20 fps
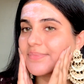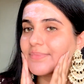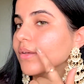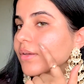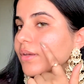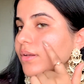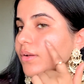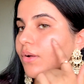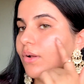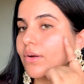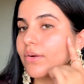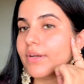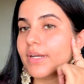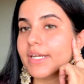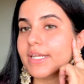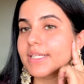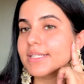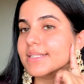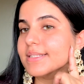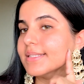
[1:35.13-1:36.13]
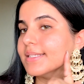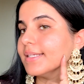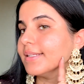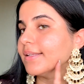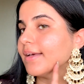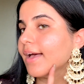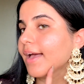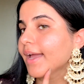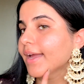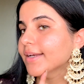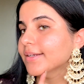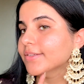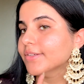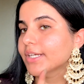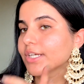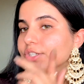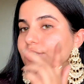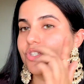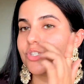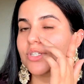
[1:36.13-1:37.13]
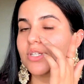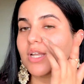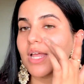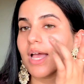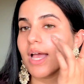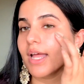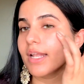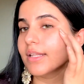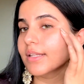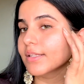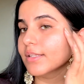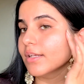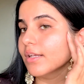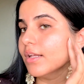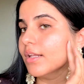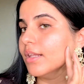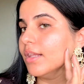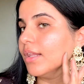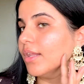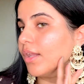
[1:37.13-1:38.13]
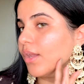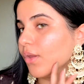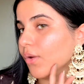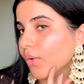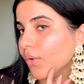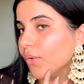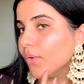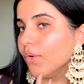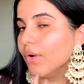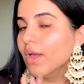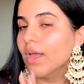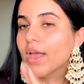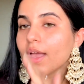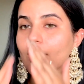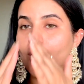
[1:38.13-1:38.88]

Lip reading: You can already see the hydration and the glow.